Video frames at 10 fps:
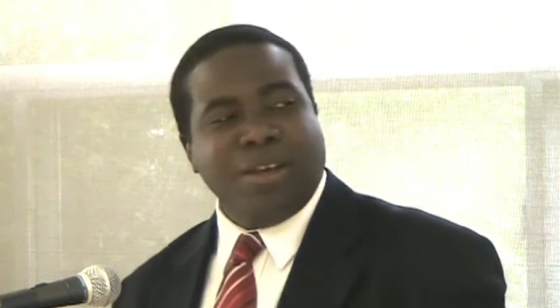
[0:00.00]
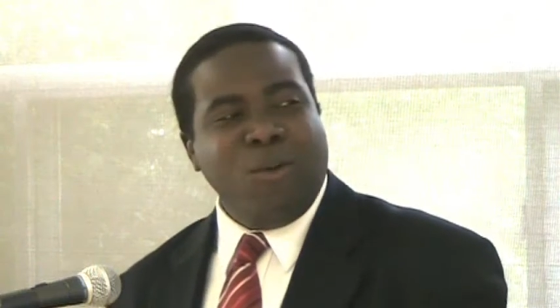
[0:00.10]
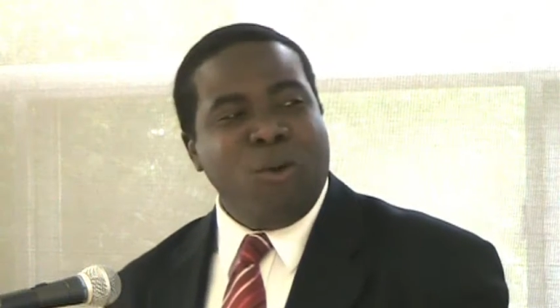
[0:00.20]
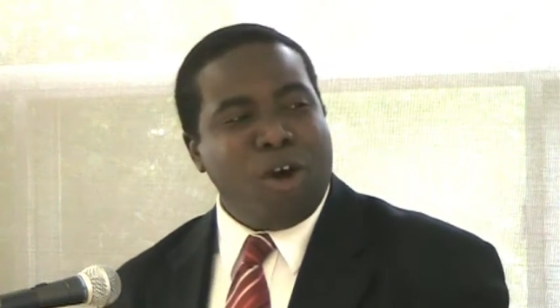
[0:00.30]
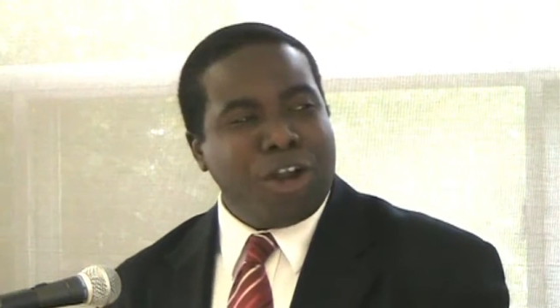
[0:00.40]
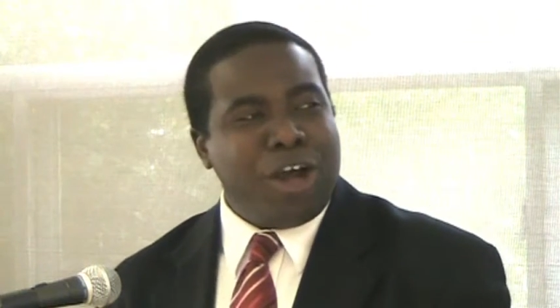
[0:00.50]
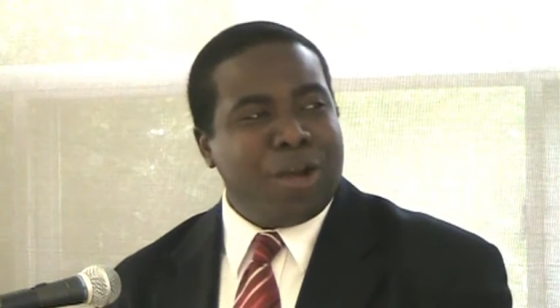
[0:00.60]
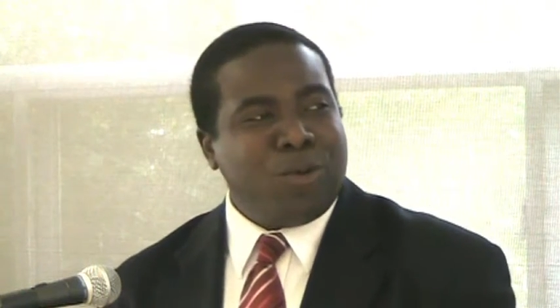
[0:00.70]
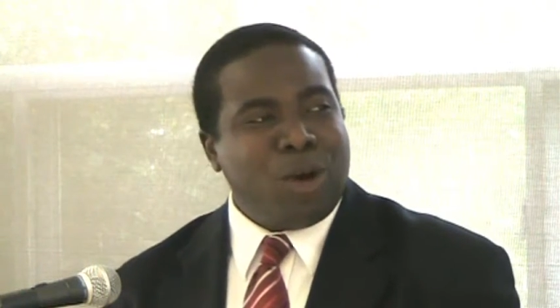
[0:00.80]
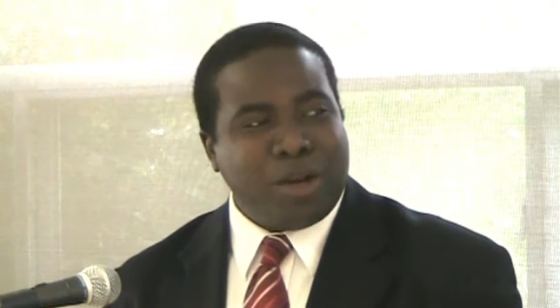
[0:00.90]
one
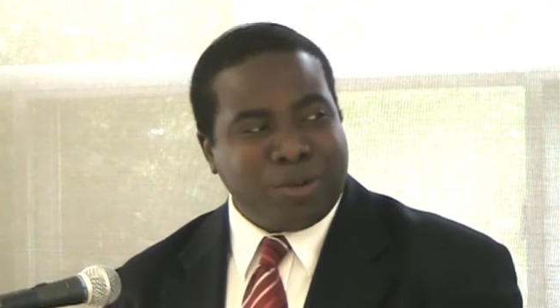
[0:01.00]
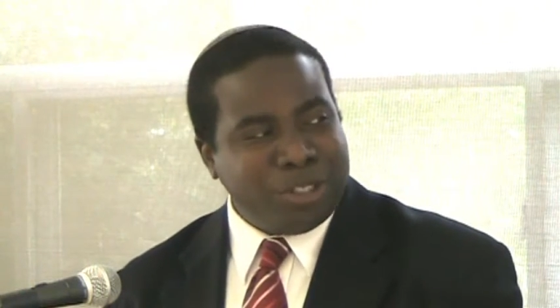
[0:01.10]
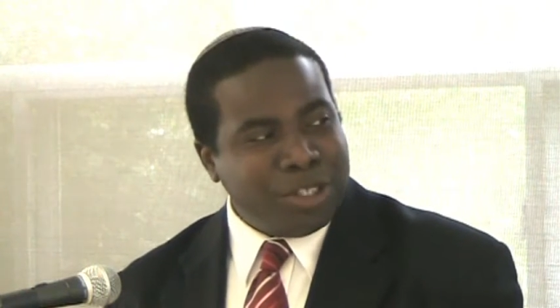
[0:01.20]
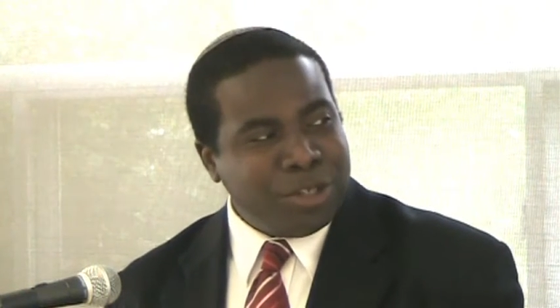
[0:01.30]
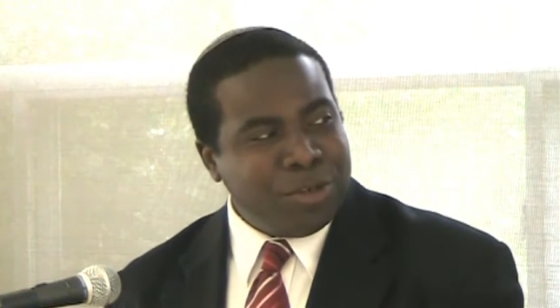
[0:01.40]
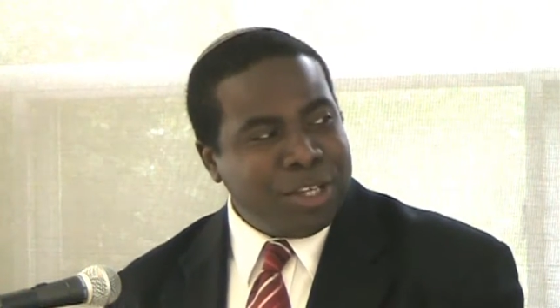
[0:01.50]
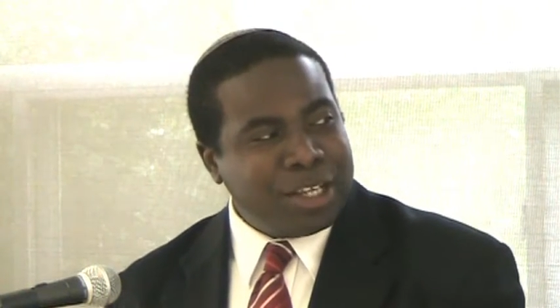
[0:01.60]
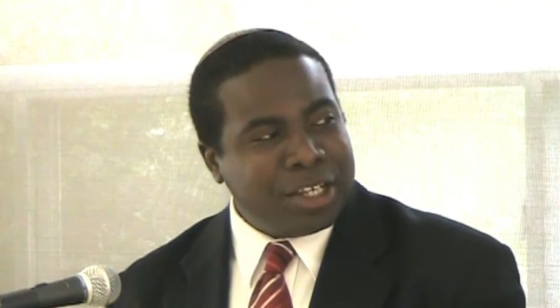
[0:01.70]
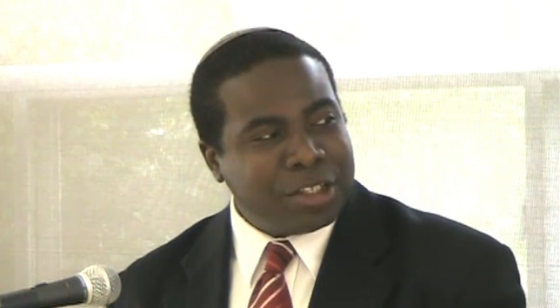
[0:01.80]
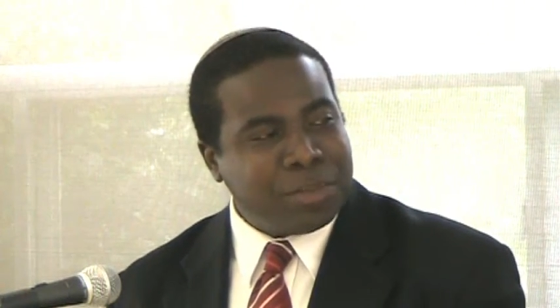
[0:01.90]
on one, was a
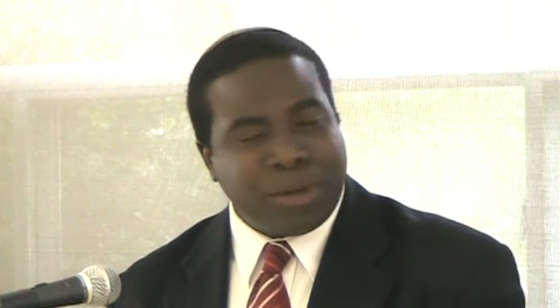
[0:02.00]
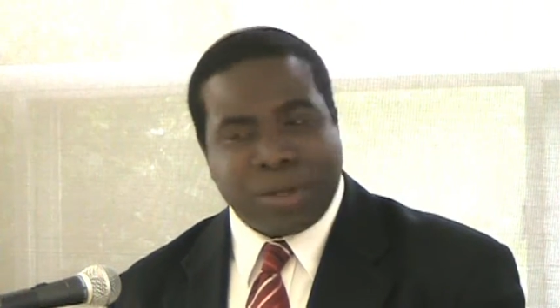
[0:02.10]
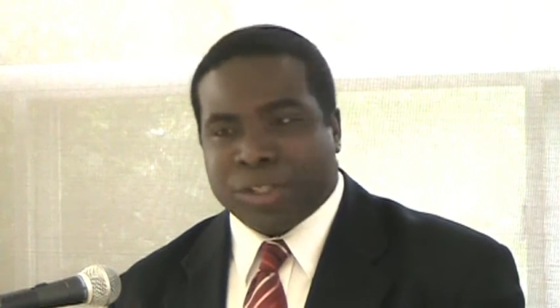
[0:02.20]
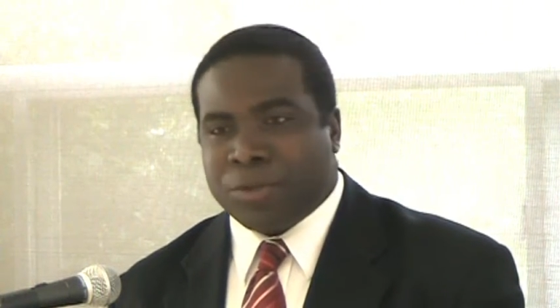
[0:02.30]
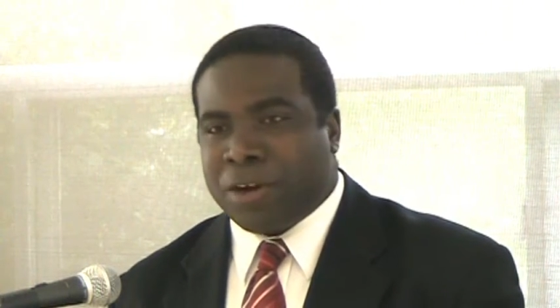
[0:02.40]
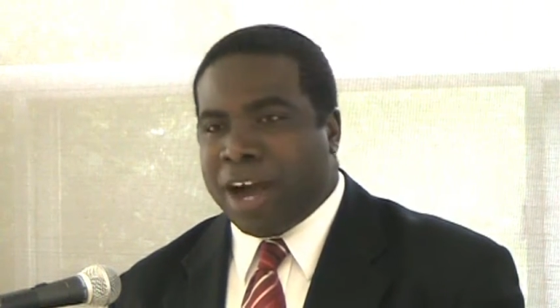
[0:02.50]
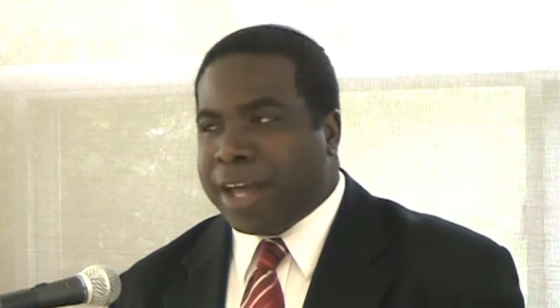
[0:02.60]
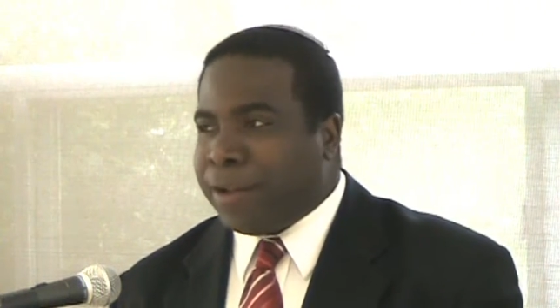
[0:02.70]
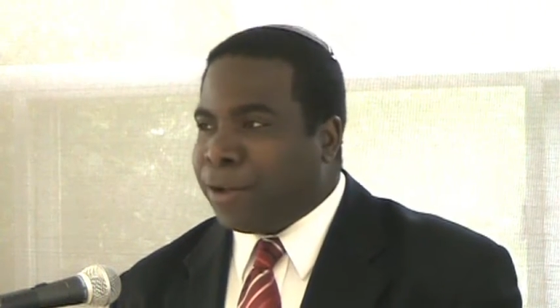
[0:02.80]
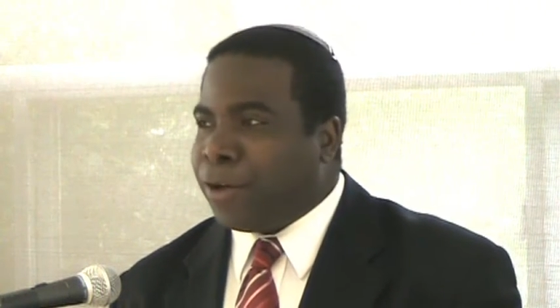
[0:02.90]
unique experience where
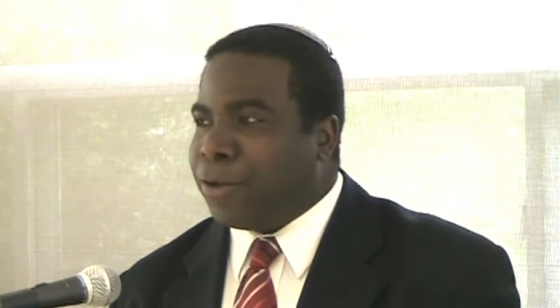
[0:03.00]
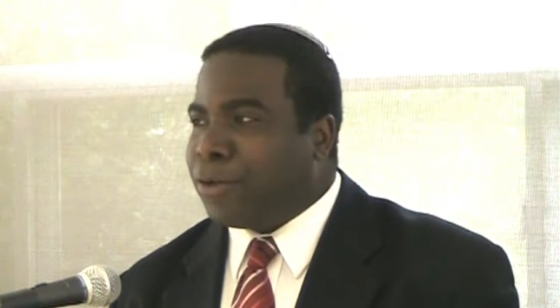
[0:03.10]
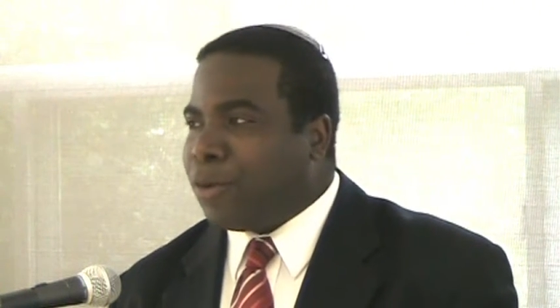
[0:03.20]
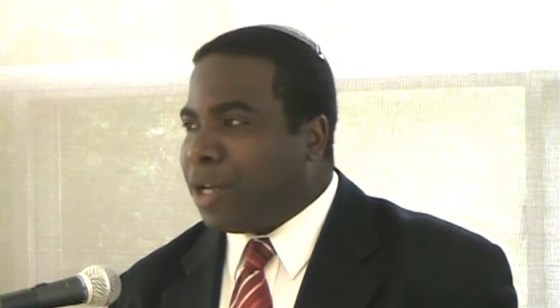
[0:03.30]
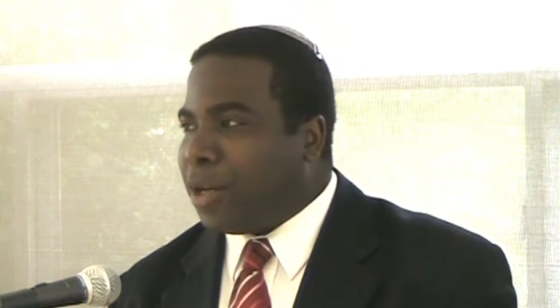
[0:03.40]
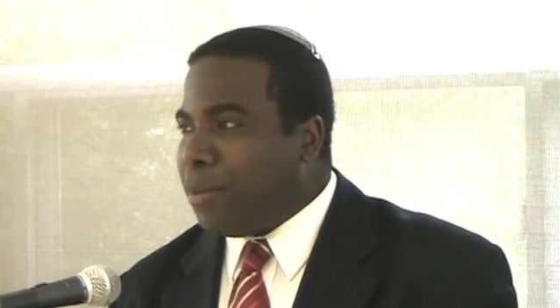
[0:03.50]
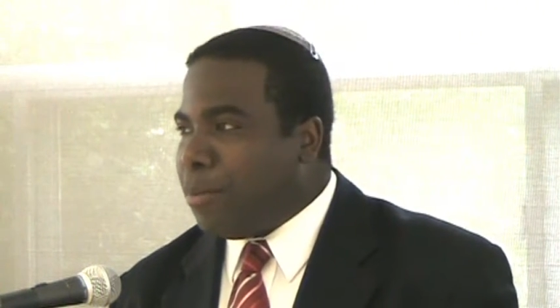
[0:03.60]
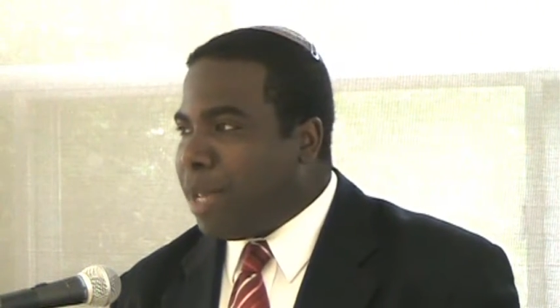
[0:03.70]
I learned what it